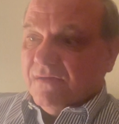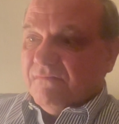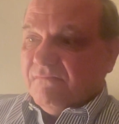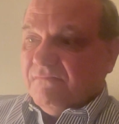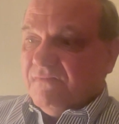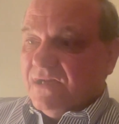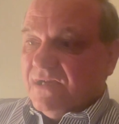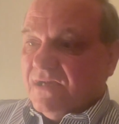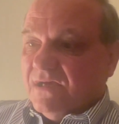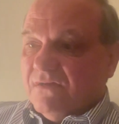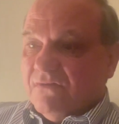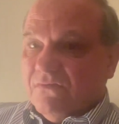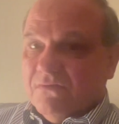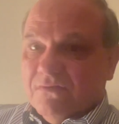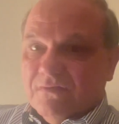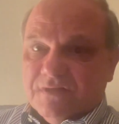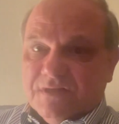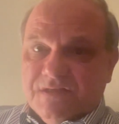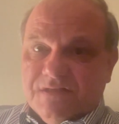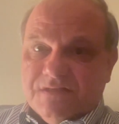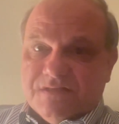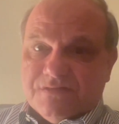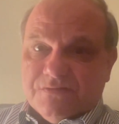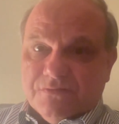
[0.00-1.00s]
We got all
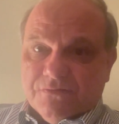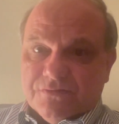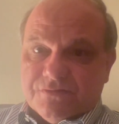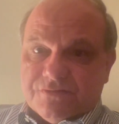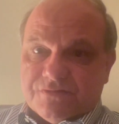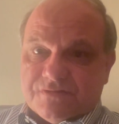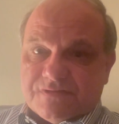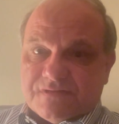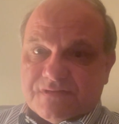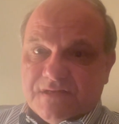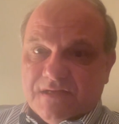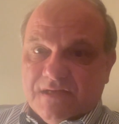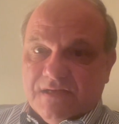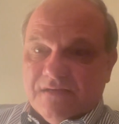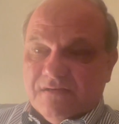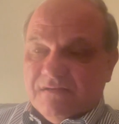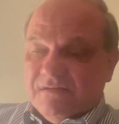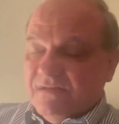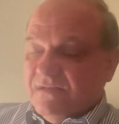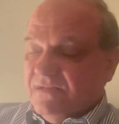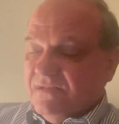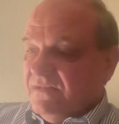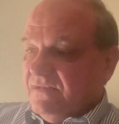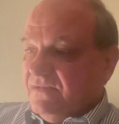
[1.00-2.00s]
these soldiers dying
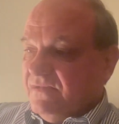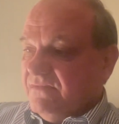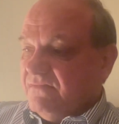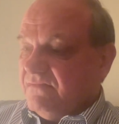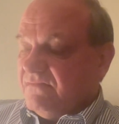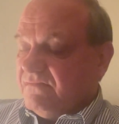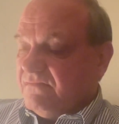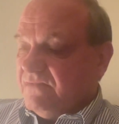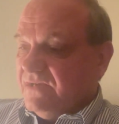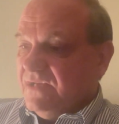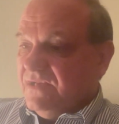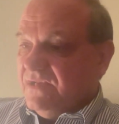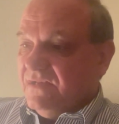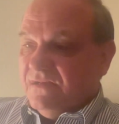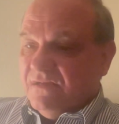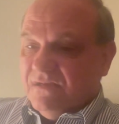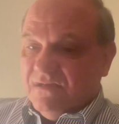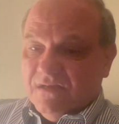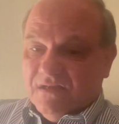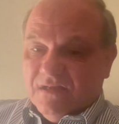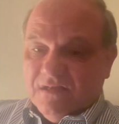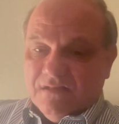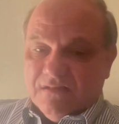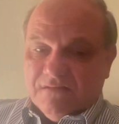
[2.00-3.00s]
in the Ukraine
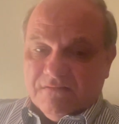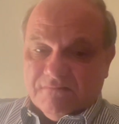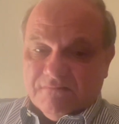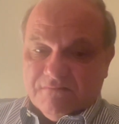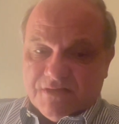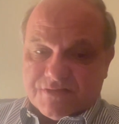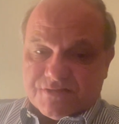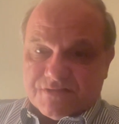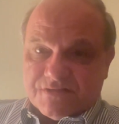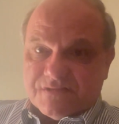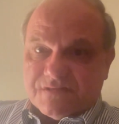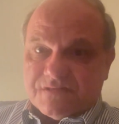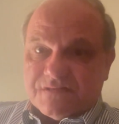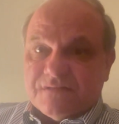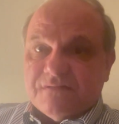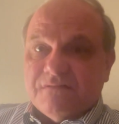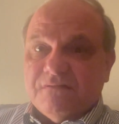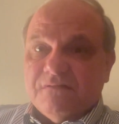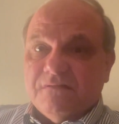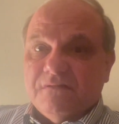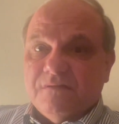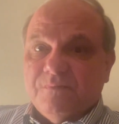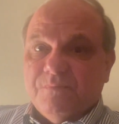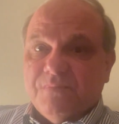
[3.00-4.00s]
and the Russians
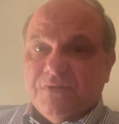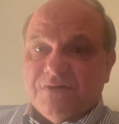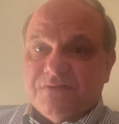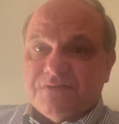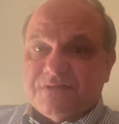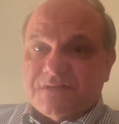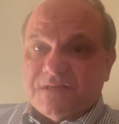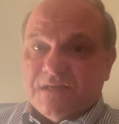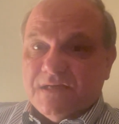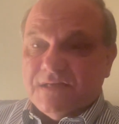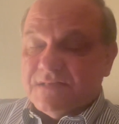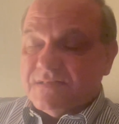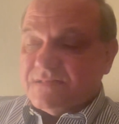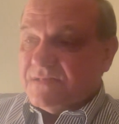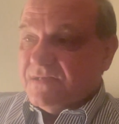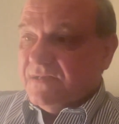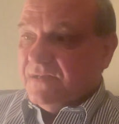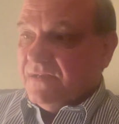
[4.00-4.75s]
on both sides.